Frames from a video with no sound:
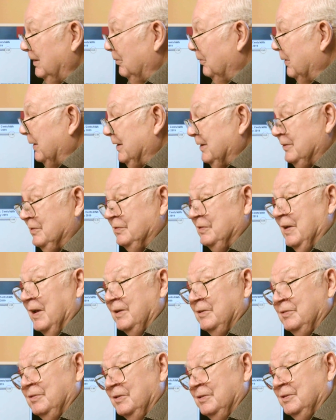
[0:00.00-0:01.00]
What it
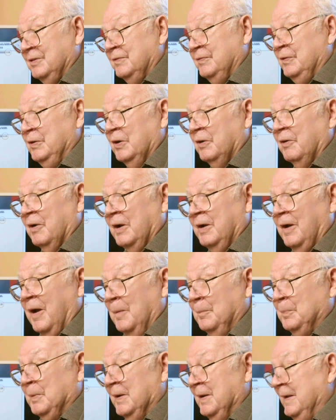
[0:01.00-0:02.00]
says is if you're a
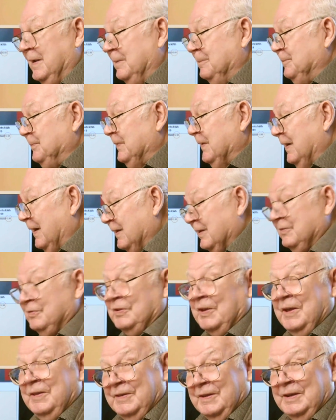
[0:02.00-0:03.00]
company on,
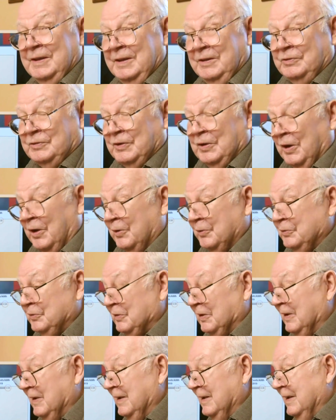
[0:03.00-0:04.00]
say, the East
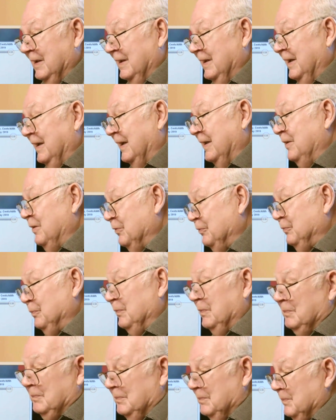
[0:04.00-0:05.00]
Coast, and you
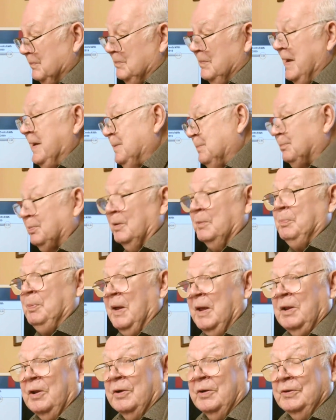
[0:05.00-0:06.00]
make
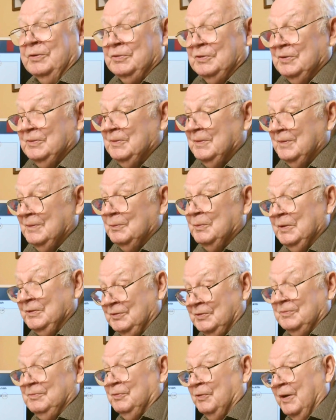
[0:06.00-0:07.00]
propellers,
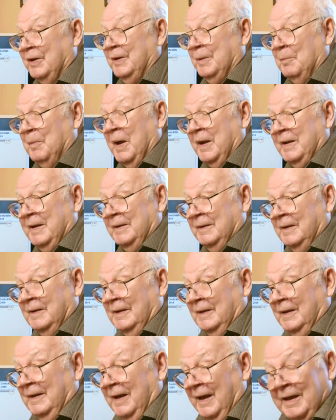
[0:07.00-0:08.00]
which a friend of mine
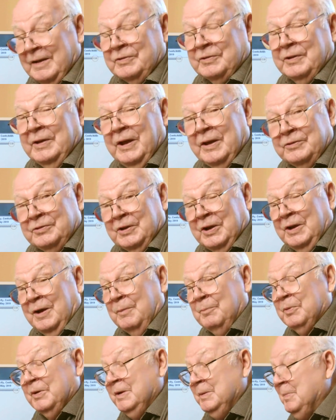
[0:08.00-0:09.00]
actually has a
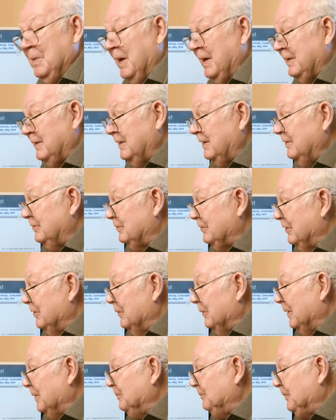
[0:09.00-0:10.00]
company back east
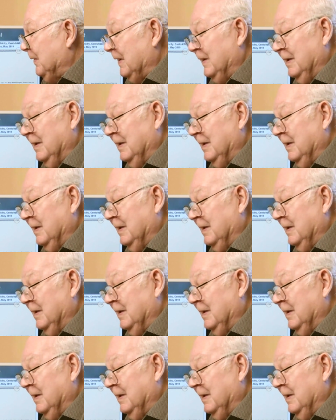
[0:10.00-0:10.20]
doing,